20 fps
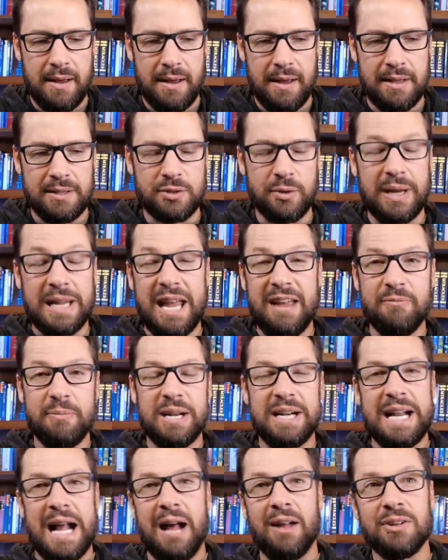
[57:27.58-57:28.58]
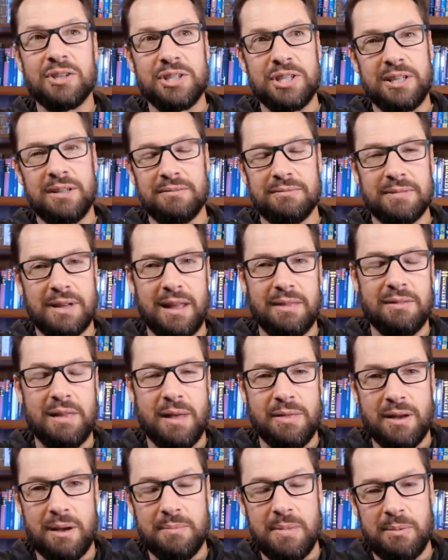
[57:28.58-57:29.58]
And so I gave him an analogy. I, I
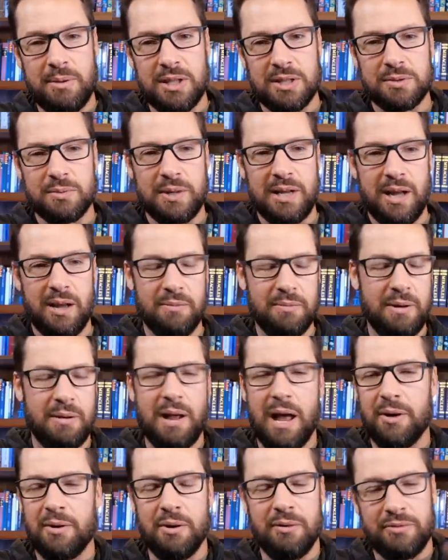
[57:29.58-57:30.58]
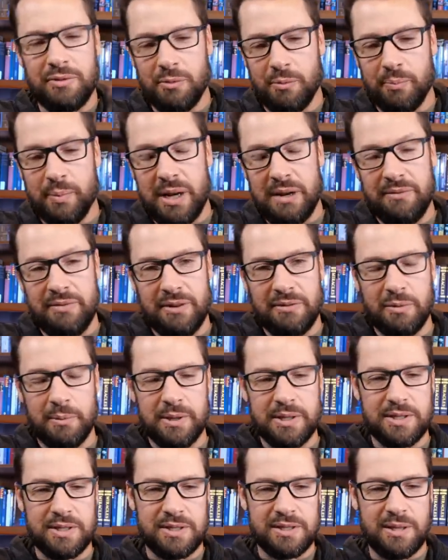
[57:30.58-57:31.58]
thought maybe this would help. I don't know if you'll benefit from
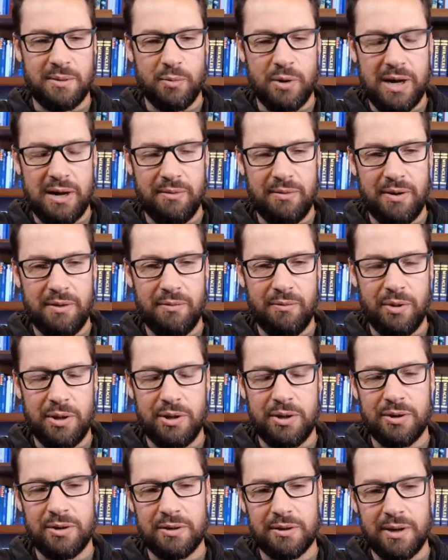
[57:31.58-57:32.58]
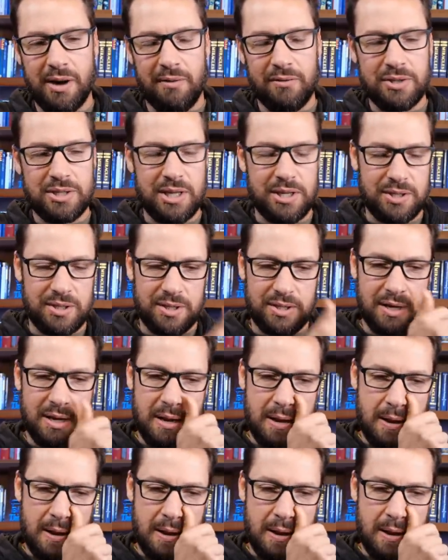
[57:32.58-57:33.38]
this in some way with your conversations.